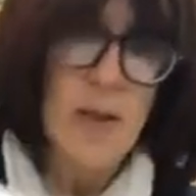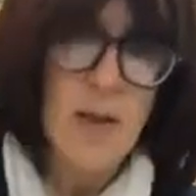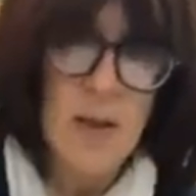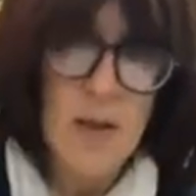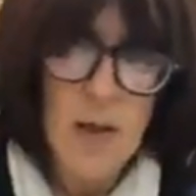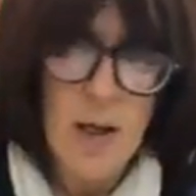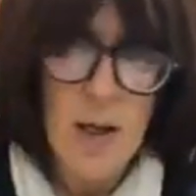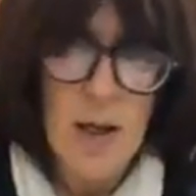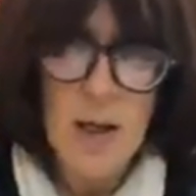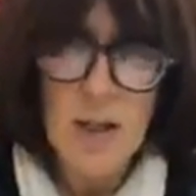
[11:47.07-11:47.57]

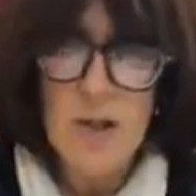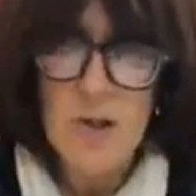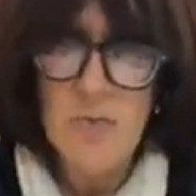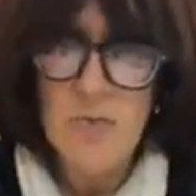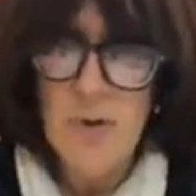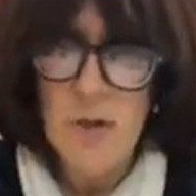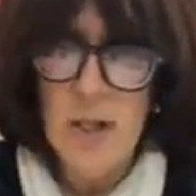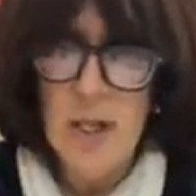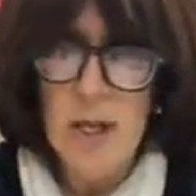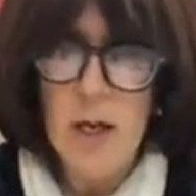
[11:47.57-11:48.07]
okay, it's
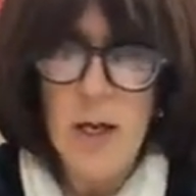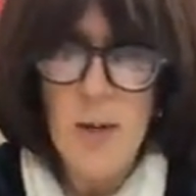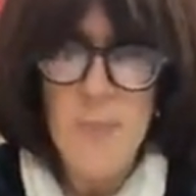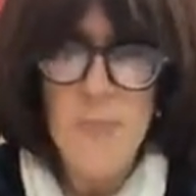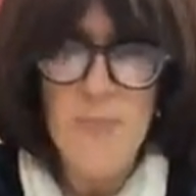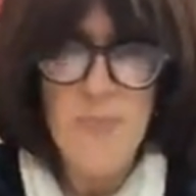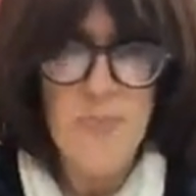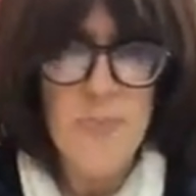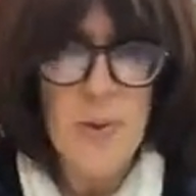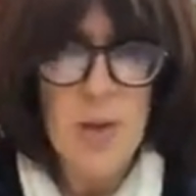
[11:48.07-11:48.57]
filling
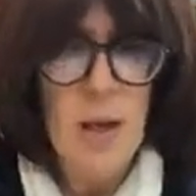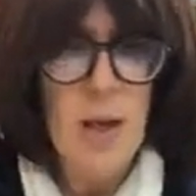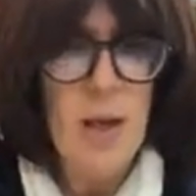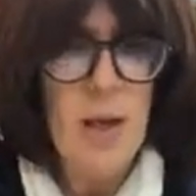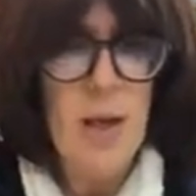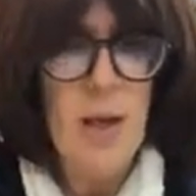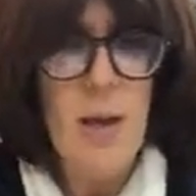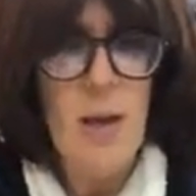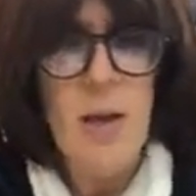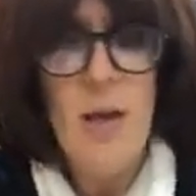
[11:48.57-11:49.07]
up.
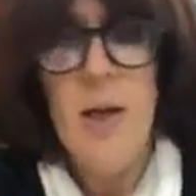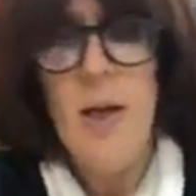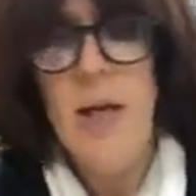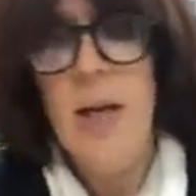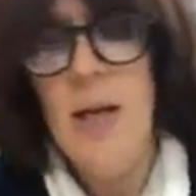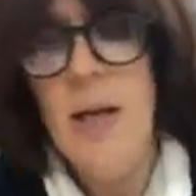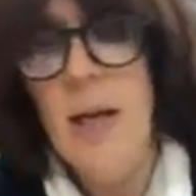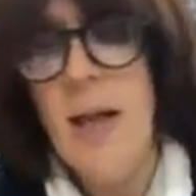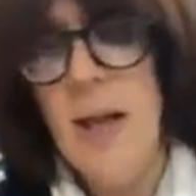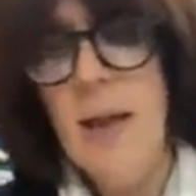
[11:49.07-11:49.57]

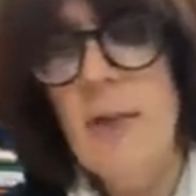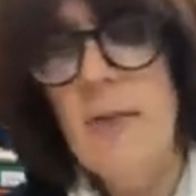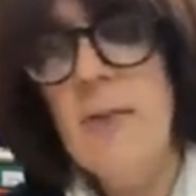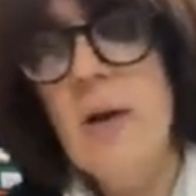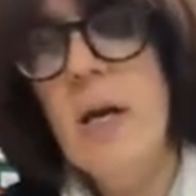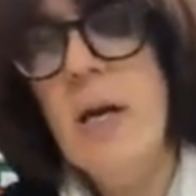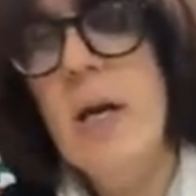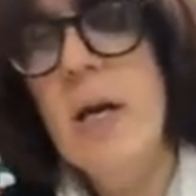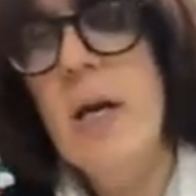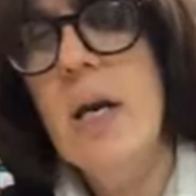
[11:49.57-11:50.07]
If
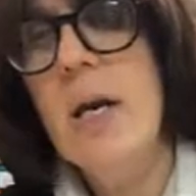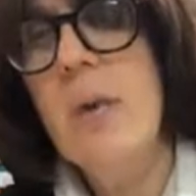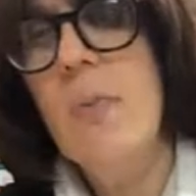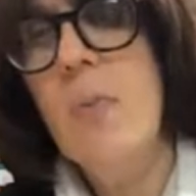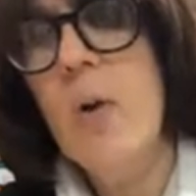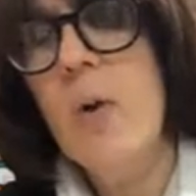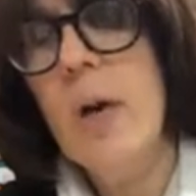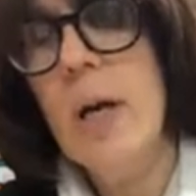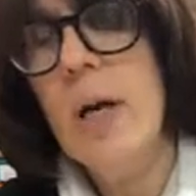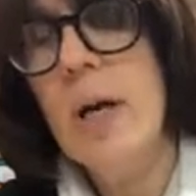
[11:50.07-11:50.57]
I need any
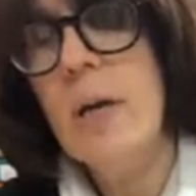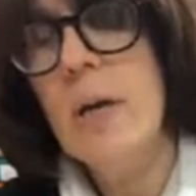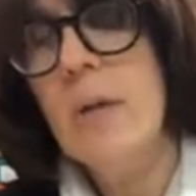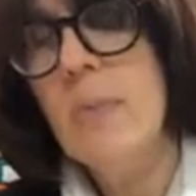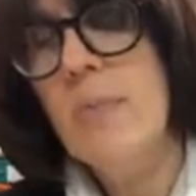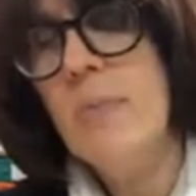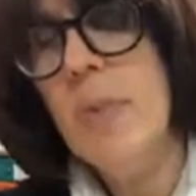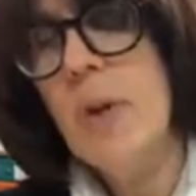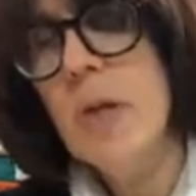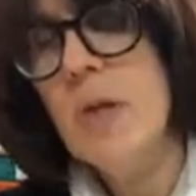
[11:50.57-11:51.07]
more, I could
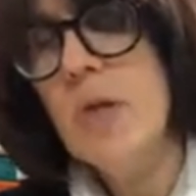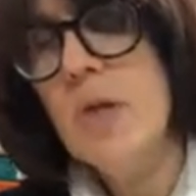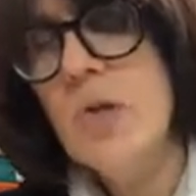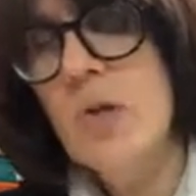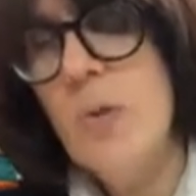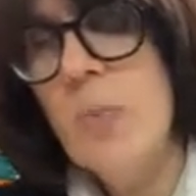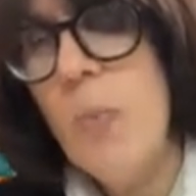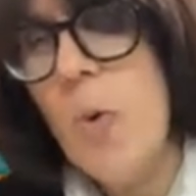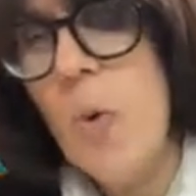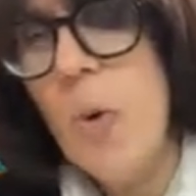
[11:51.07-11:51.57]
punch
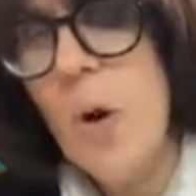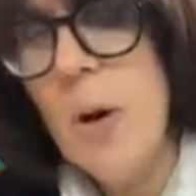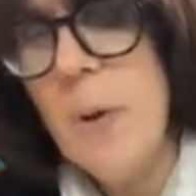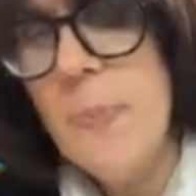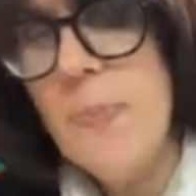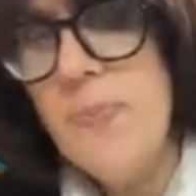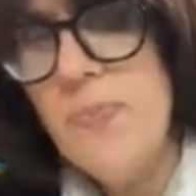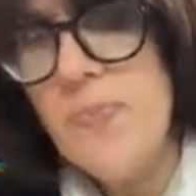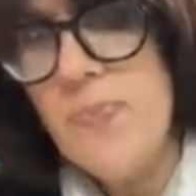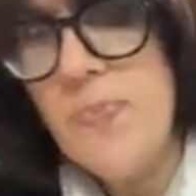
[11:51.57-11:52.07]
some more.
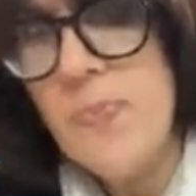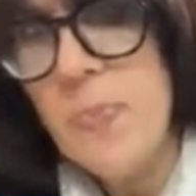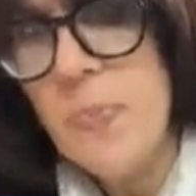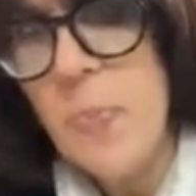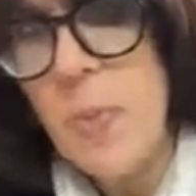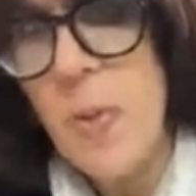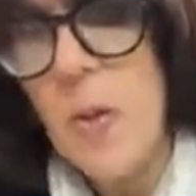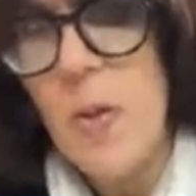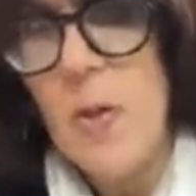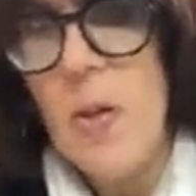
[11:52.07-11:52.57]

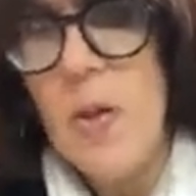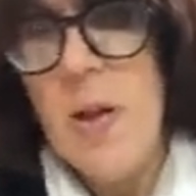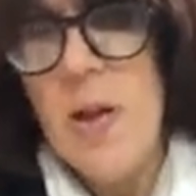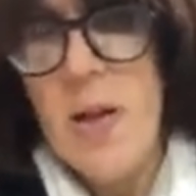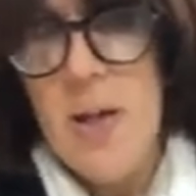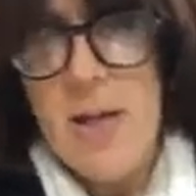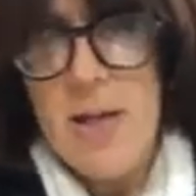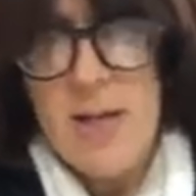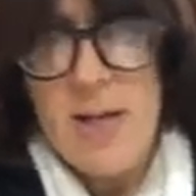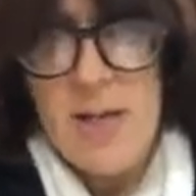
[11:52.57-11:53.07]

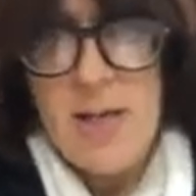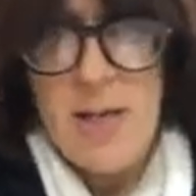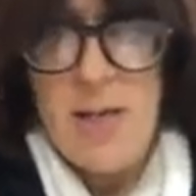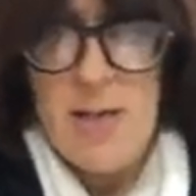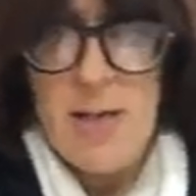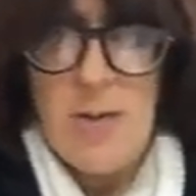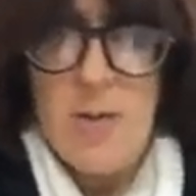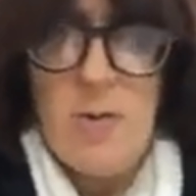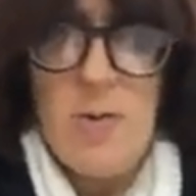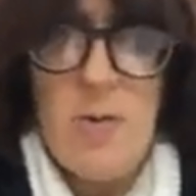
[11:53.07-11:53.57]

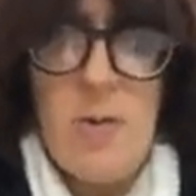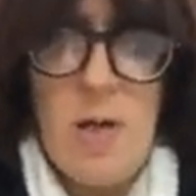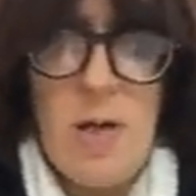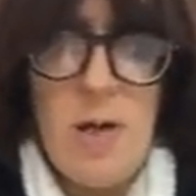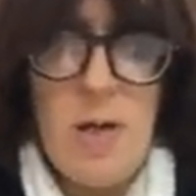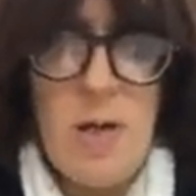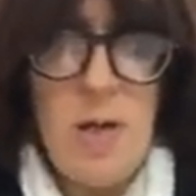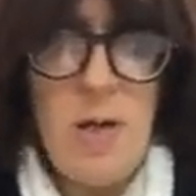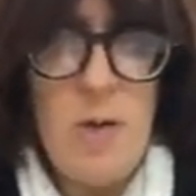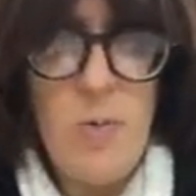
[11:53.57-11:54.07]

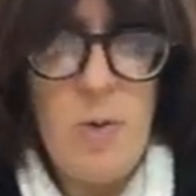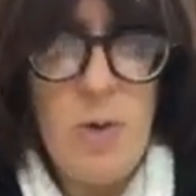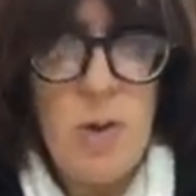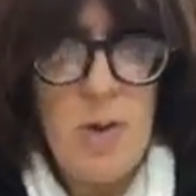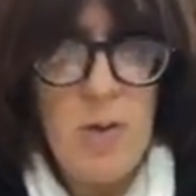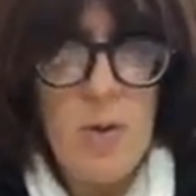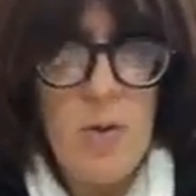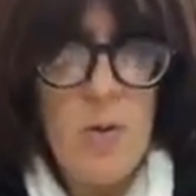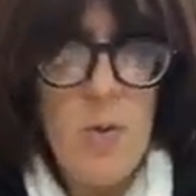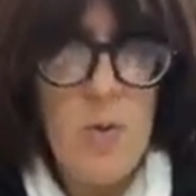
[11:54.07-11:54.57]
Okay, here we
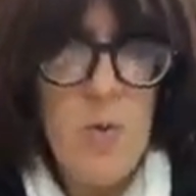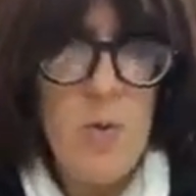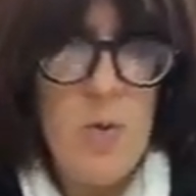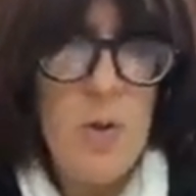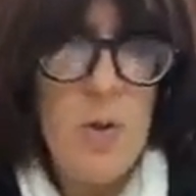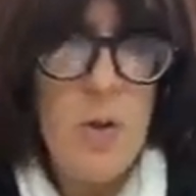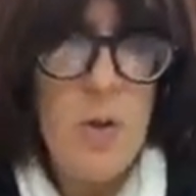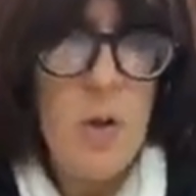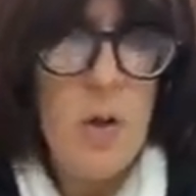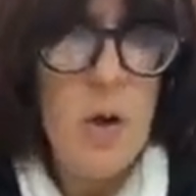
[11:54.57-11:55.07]
go.
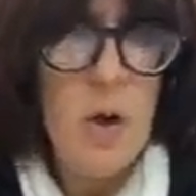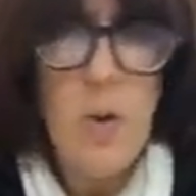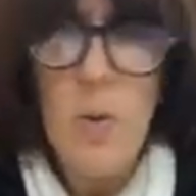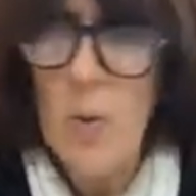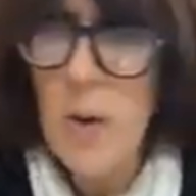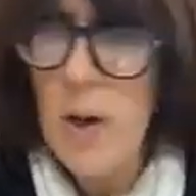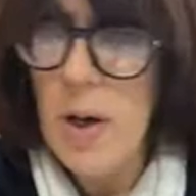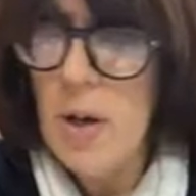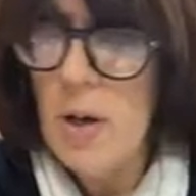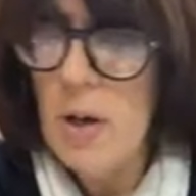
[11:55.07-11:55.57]
Here
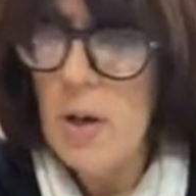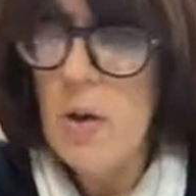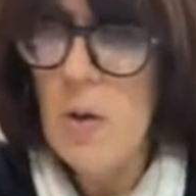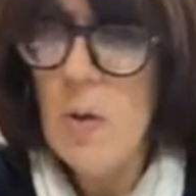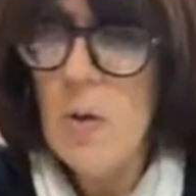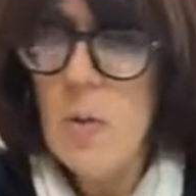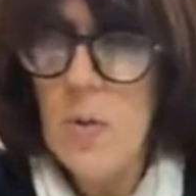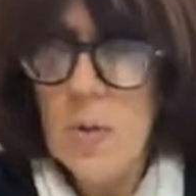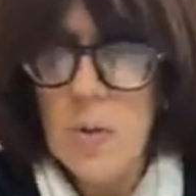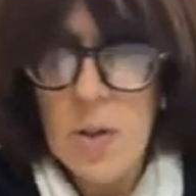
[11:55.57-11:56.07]
we
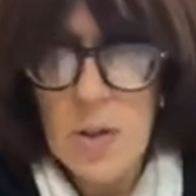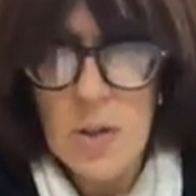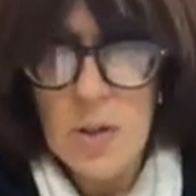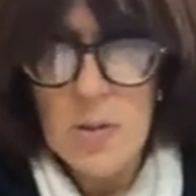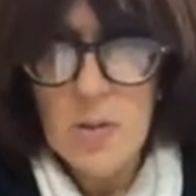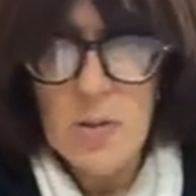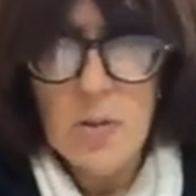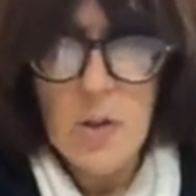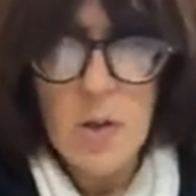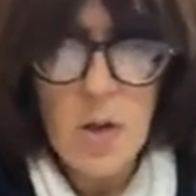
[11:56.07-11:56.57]
go.
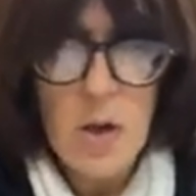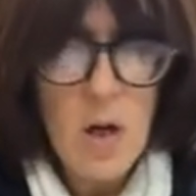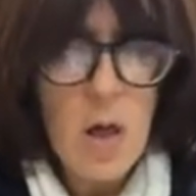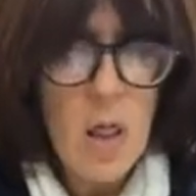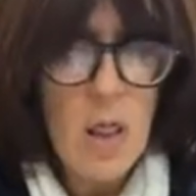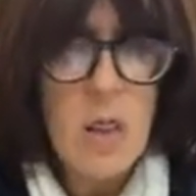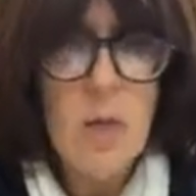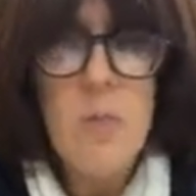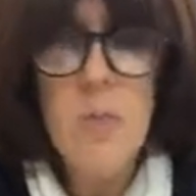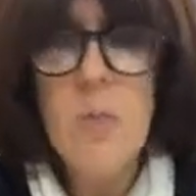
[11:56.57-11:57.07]
Here's
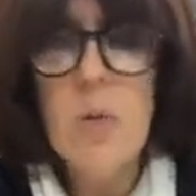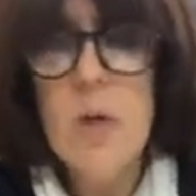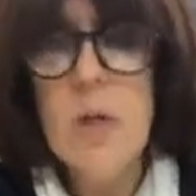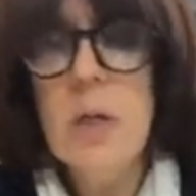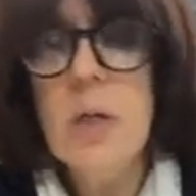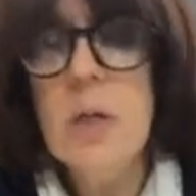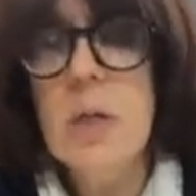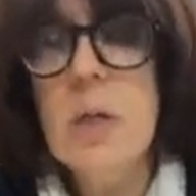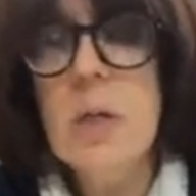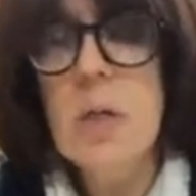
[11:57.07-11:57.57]
another
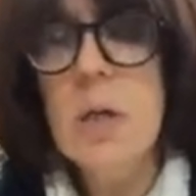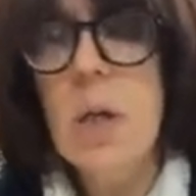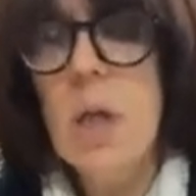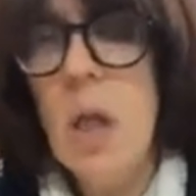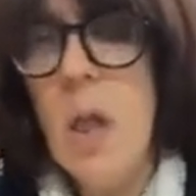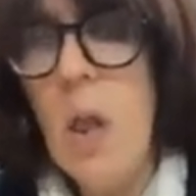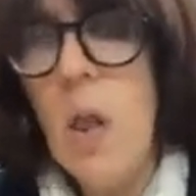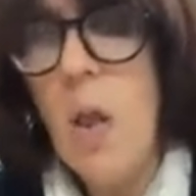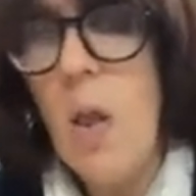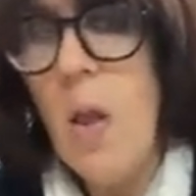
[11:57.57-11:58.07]
one.
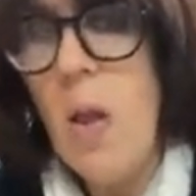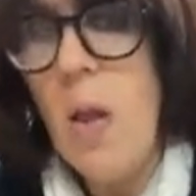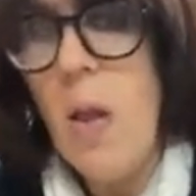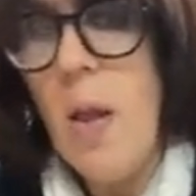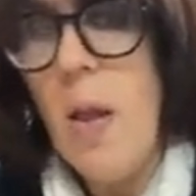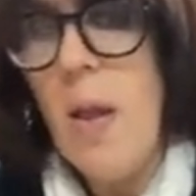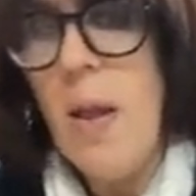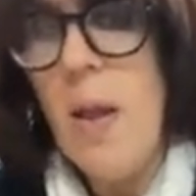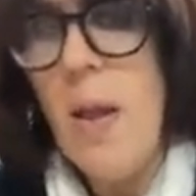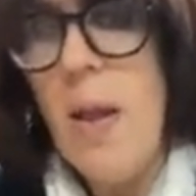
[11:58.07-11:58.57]

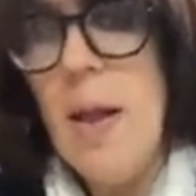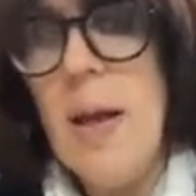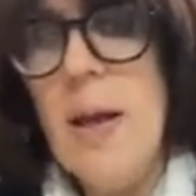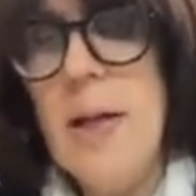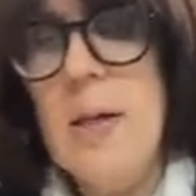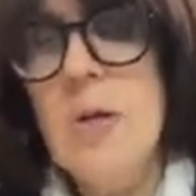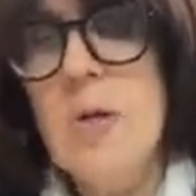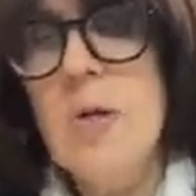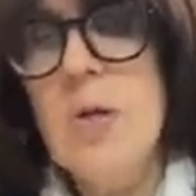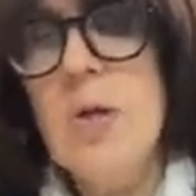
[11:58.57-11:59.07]

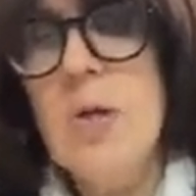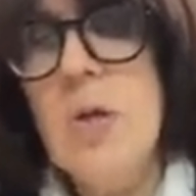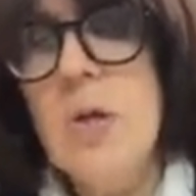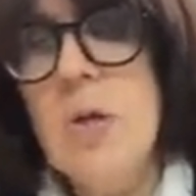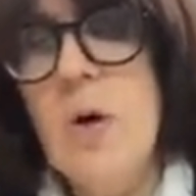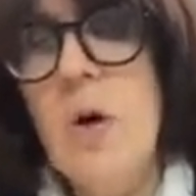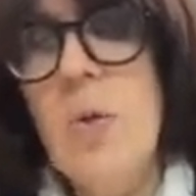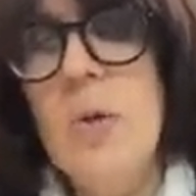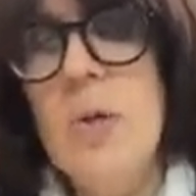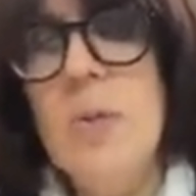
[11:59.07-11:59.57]
It's good to
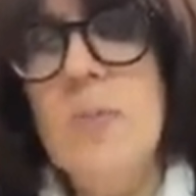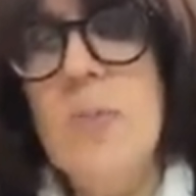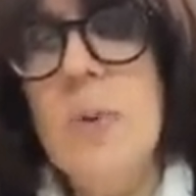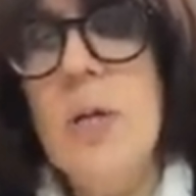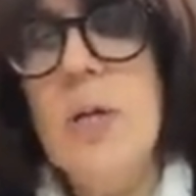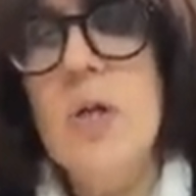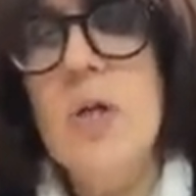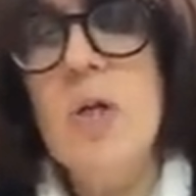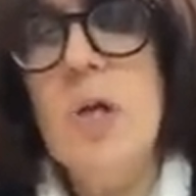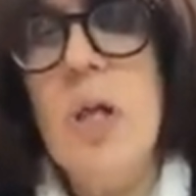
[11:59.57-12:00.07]
always punch a